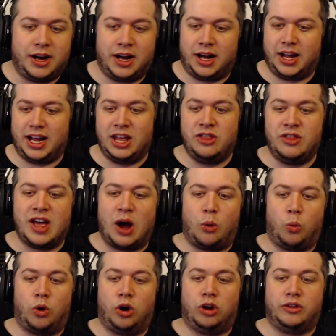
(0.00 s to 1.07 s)
in that
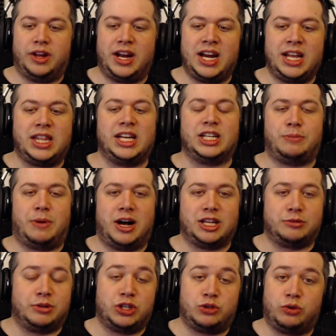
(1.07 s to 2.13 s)
world. Anything is possible.
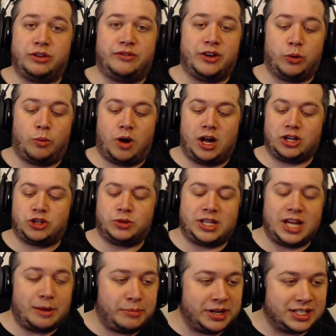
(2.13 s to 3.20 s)
And it's really fun to watch. So with that
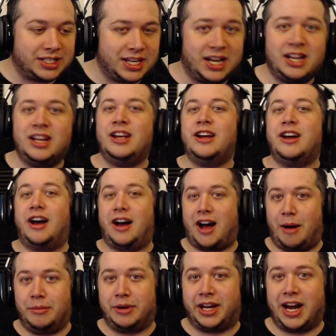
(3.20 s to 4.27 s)
being said, I'm
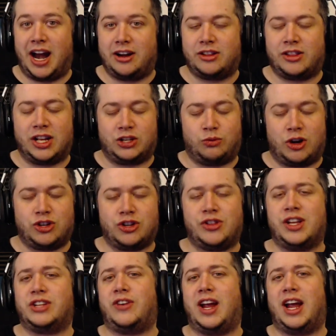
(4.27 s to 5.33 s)
going to get out of here. Thanks for watching. Thanks
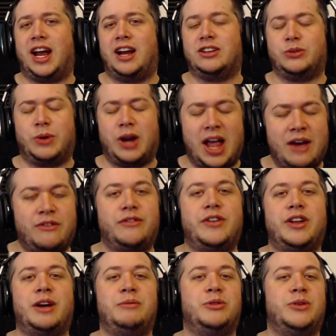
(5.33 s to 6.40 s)
for hanging out. See whatever video
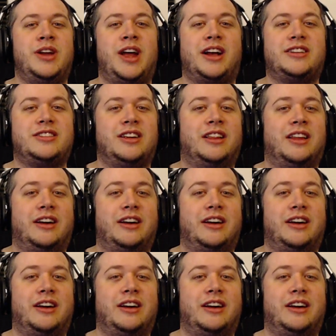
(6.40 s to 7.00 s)
I'm doing next. Later,